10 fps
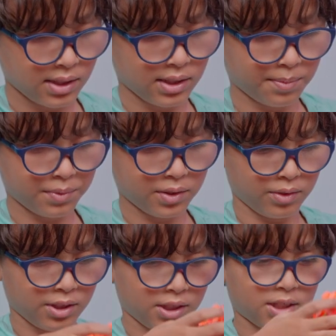Yep,
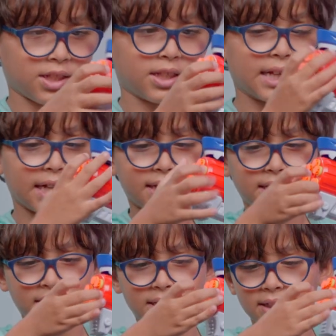so there's
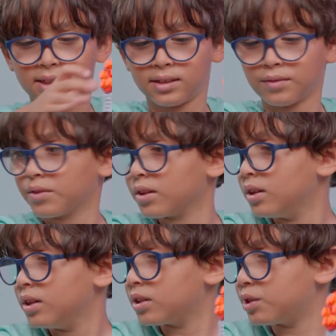6.
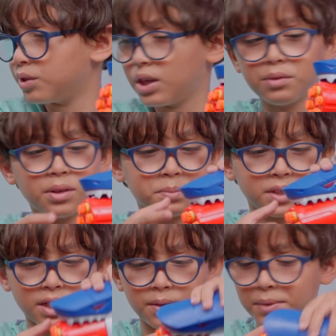So now
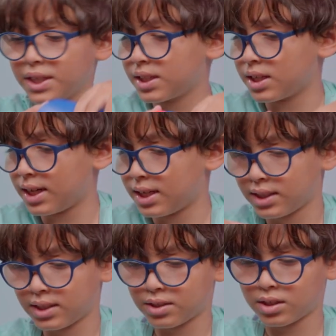I'm gonna make
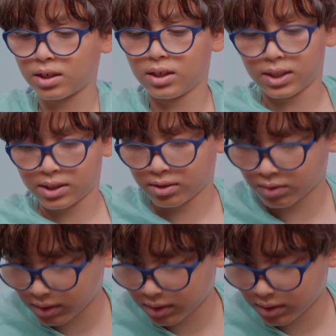the targets.